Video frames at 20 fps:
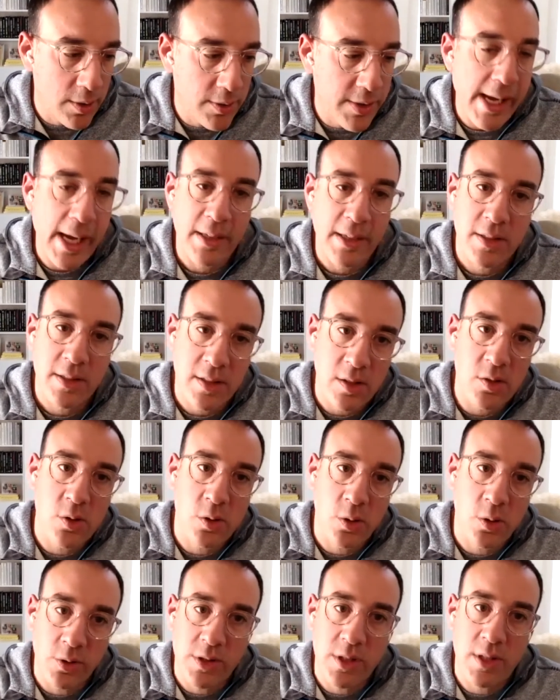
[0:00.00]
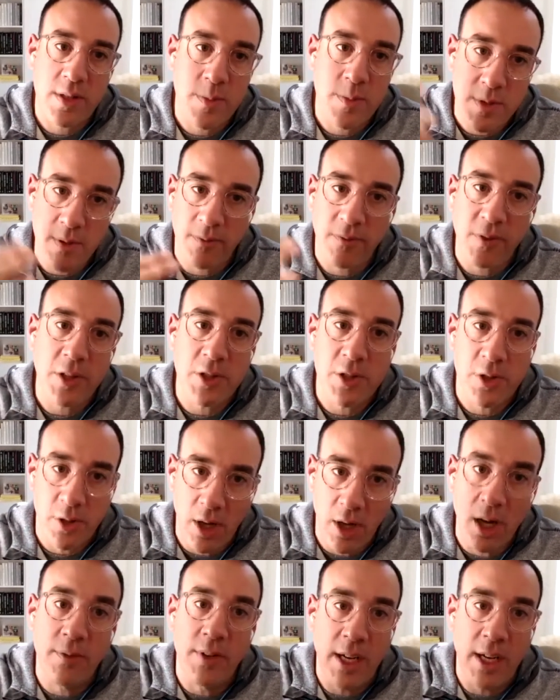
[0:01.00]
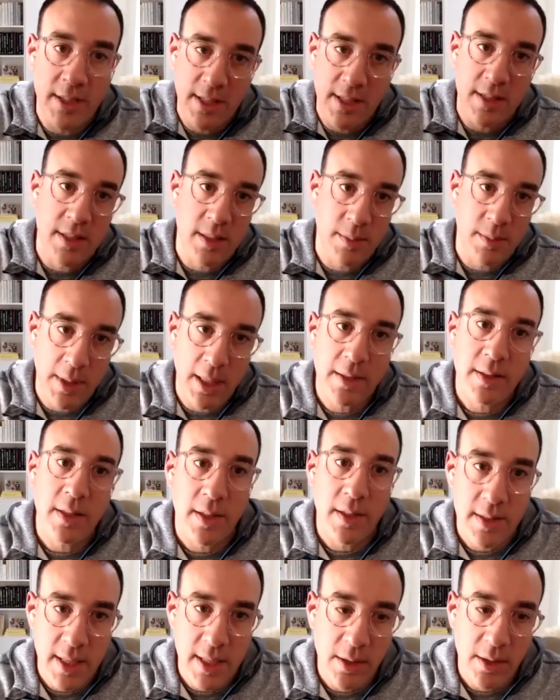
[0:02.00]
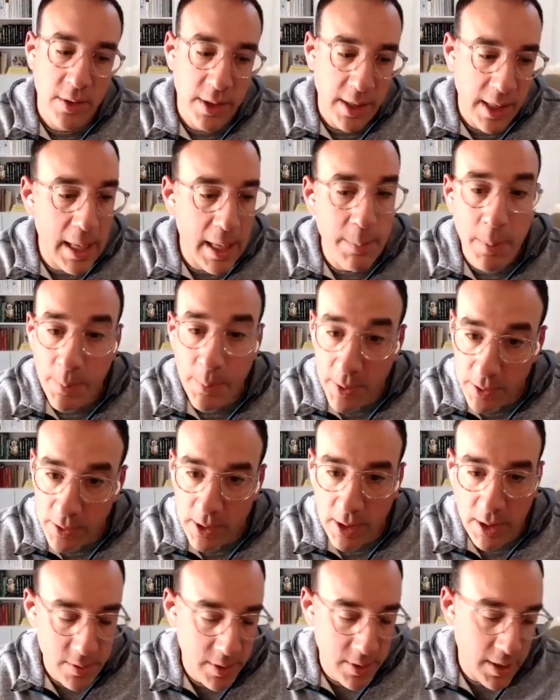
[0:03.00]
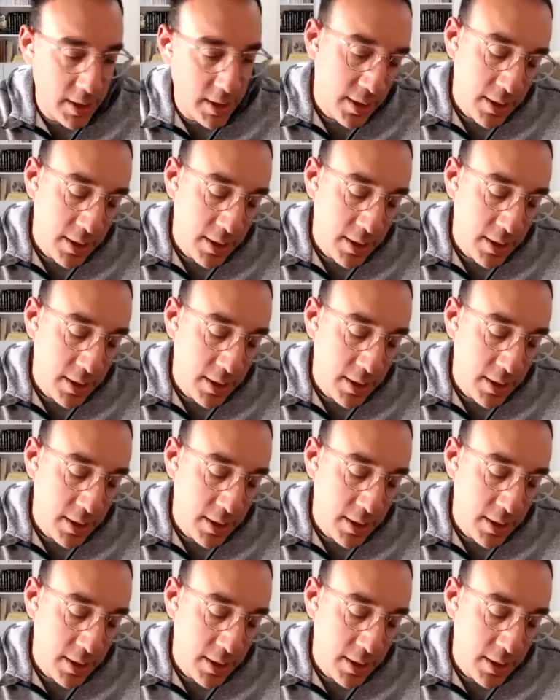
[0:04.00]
the access control system's a feature of a system that does that or the capabilities yeah. right